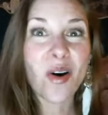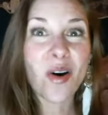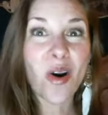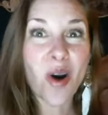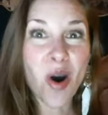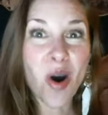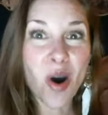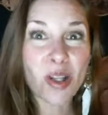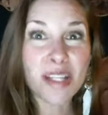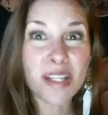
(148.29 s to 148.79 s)

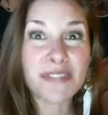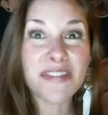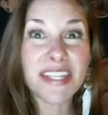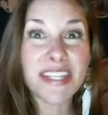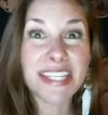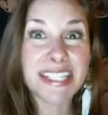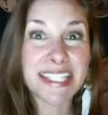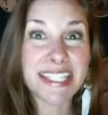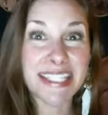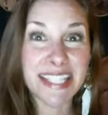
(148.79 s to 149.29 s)
All of
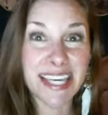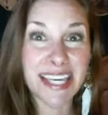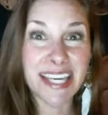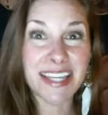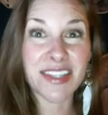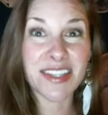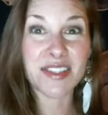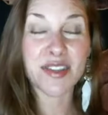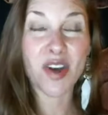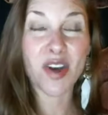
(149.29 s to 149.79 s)
these
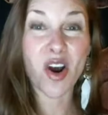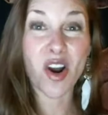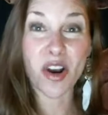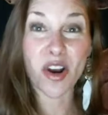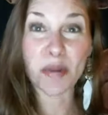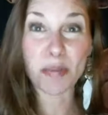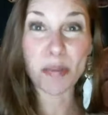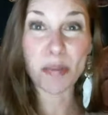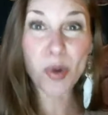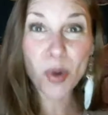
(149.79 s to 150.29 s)
things are
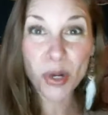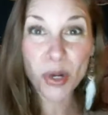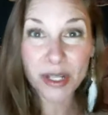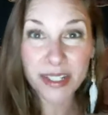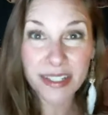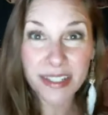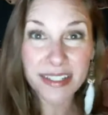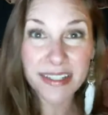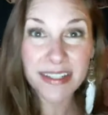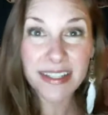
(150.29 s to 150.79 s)

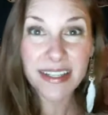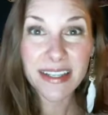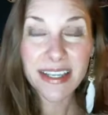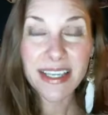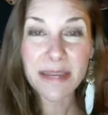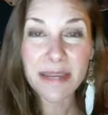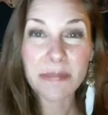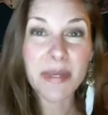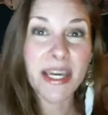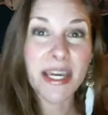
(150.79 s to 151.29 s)
important
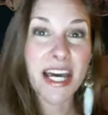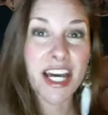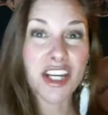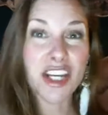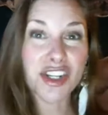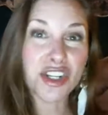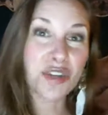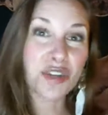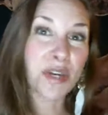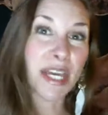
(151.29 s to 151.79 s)

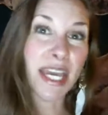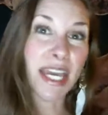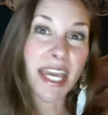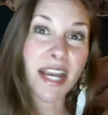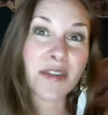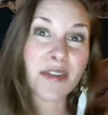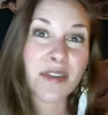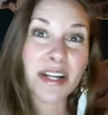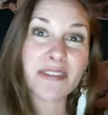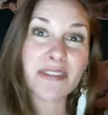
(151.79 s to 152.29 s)
because you can
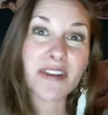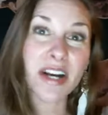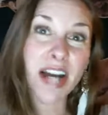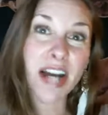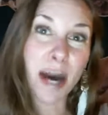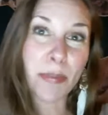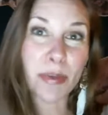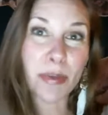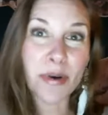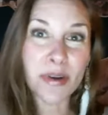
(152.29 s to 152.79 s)
get rid of a
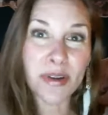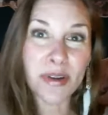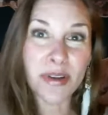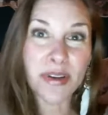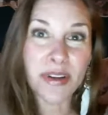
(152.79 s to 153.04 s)
couple